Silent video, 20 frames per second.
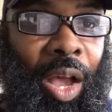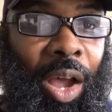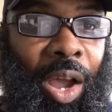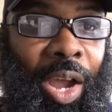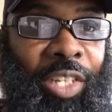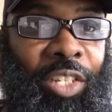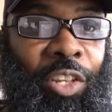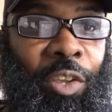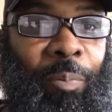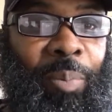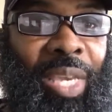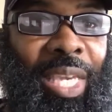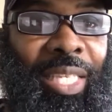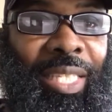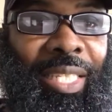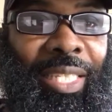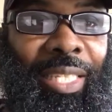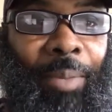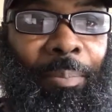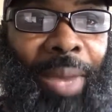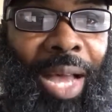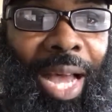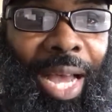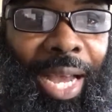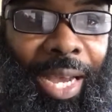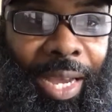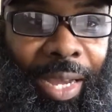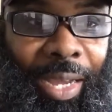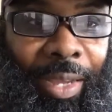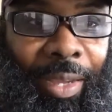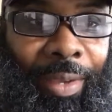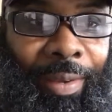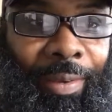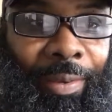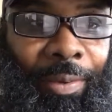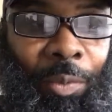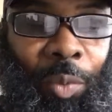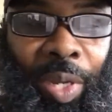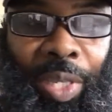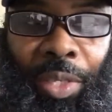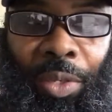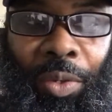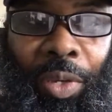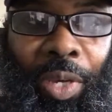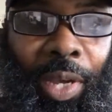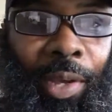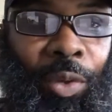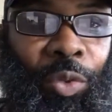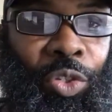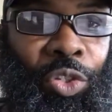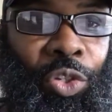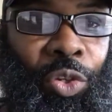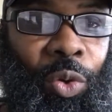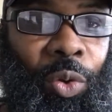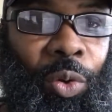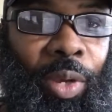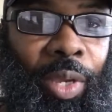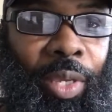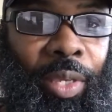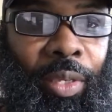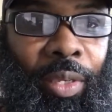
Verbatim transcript: are to be samach, what you call joy,